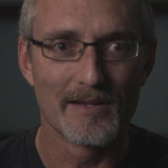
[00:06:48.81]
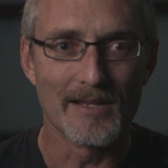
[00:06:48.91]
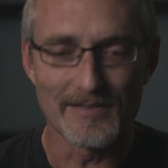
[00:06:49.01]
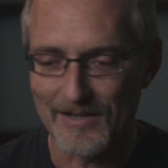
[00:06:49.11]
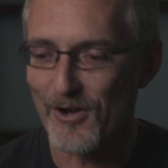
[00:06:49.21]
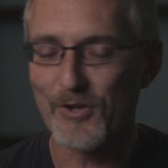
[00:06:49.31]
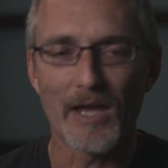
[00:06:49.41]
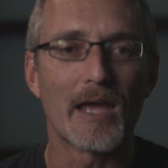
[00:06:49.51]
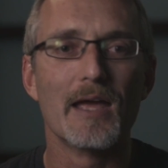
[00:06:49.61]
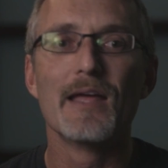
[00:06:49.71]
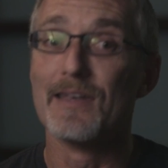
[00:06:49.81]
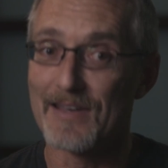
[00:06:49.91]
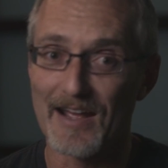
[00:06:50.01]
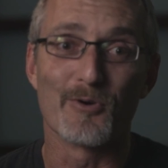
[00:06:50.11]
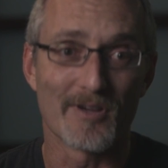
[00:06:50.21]
he said, okay,
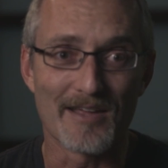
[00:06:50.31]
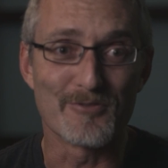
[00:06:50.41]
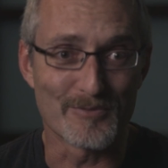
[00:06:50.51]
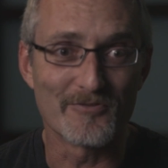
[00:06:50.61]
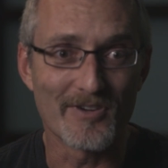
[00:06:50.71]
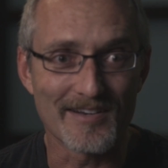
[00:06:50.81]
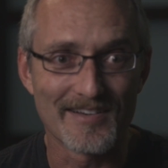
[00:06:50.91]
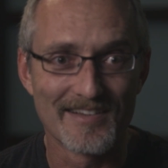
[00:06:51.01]
now we're going to have some fun.